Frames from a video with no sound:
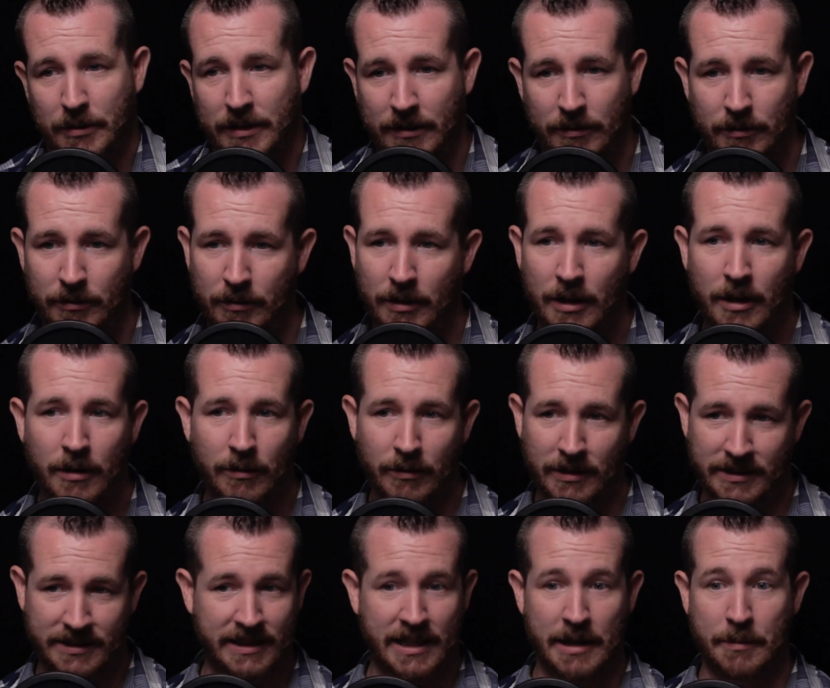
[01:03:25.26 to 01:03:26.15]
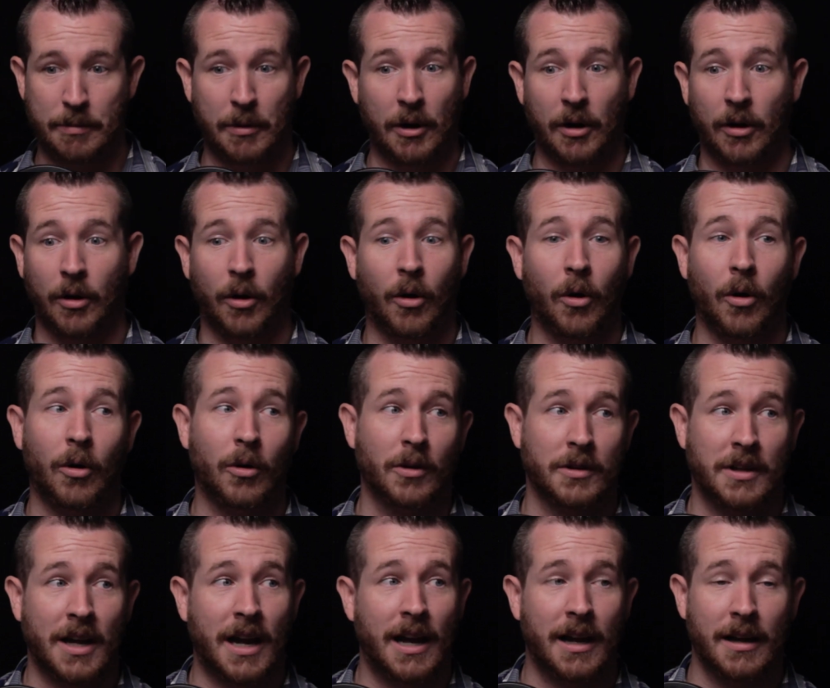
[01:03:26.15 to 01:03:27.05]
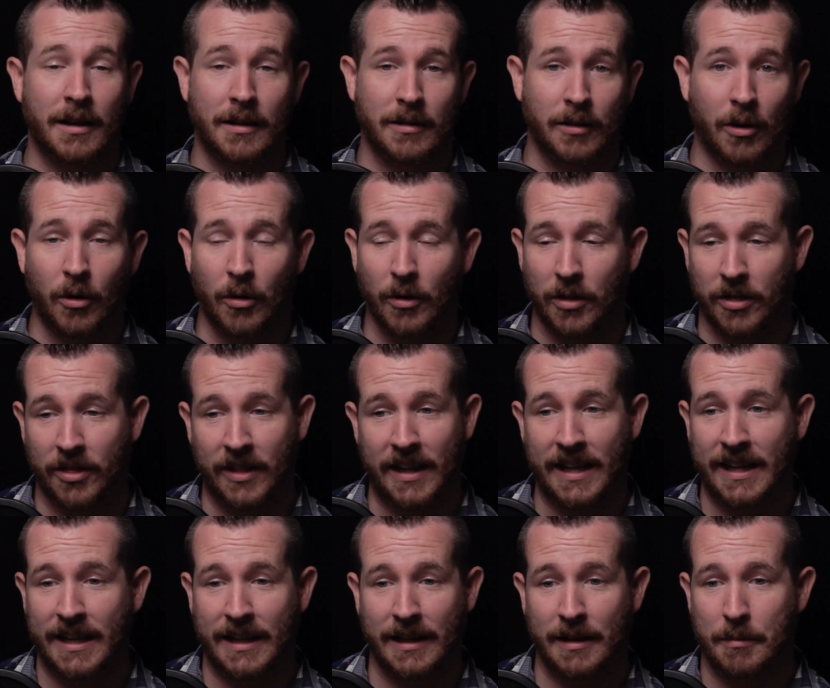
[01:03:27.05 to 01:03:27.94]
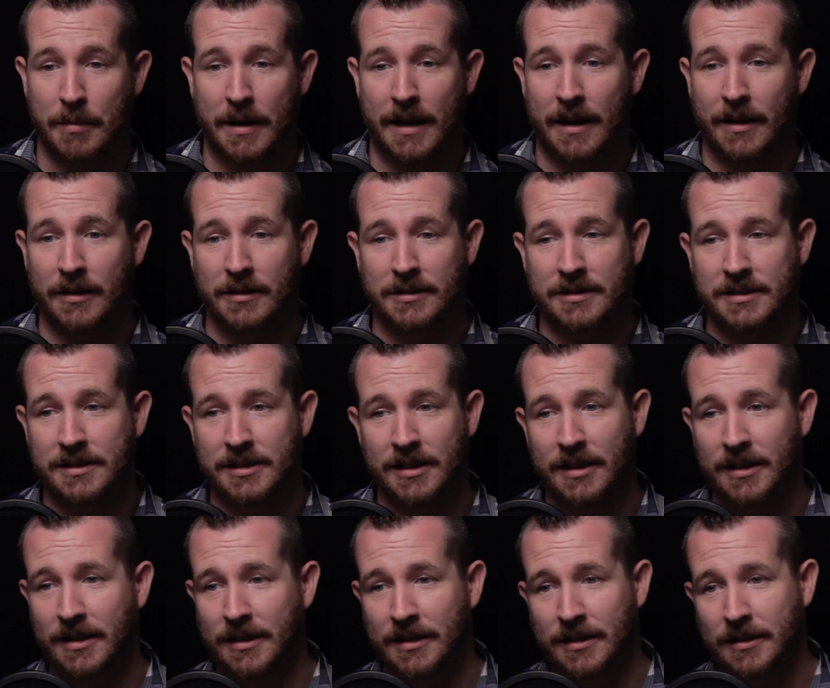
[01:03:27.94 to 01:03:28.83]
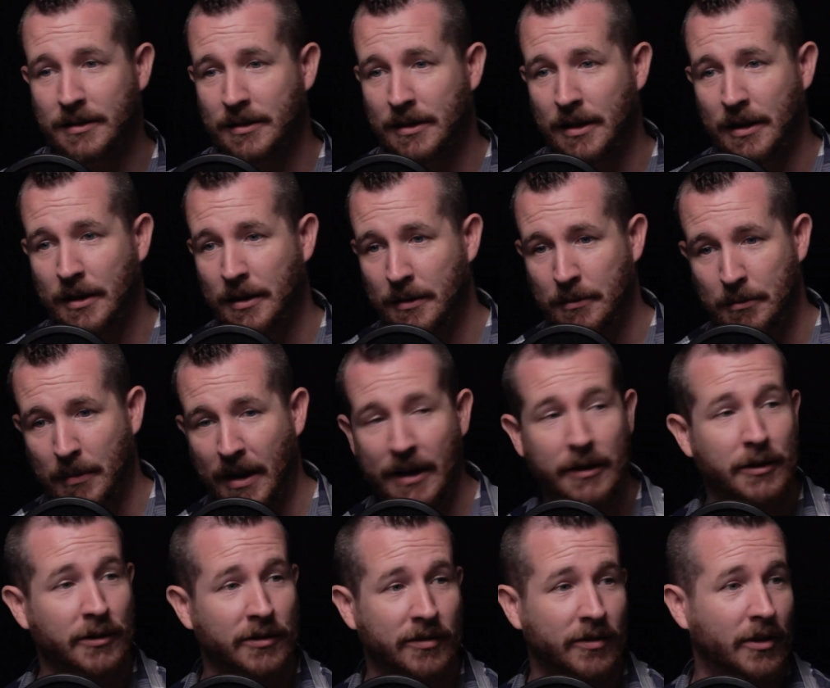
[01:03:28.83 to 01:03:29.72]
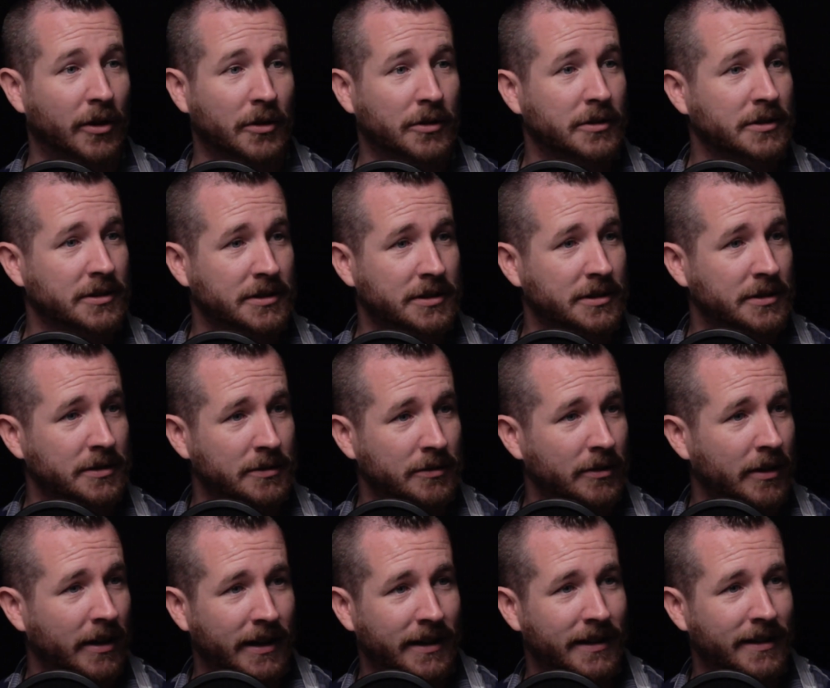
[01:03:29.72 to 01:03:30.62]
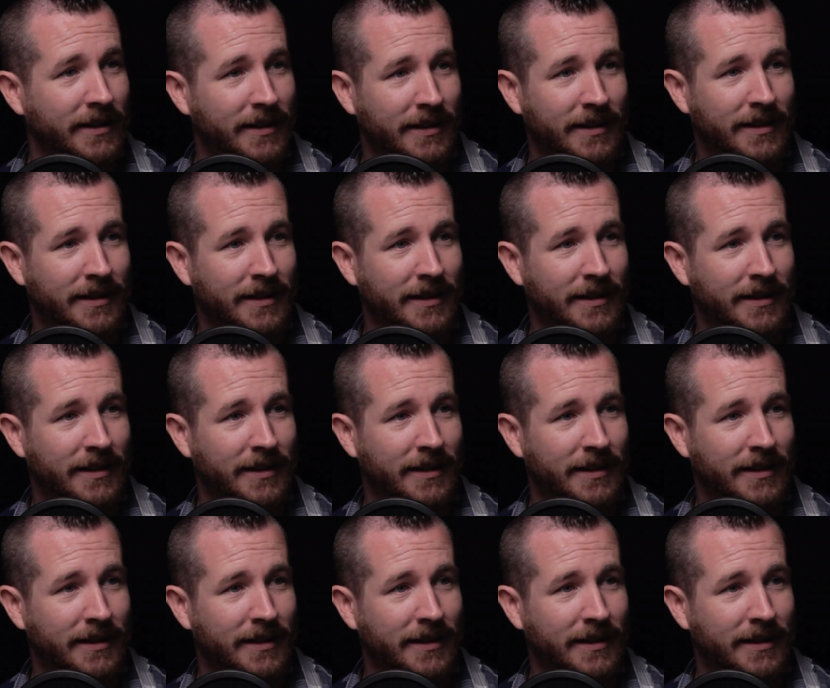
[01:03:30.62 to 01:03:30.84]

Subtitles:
we skip our the whole thing about microphones, right?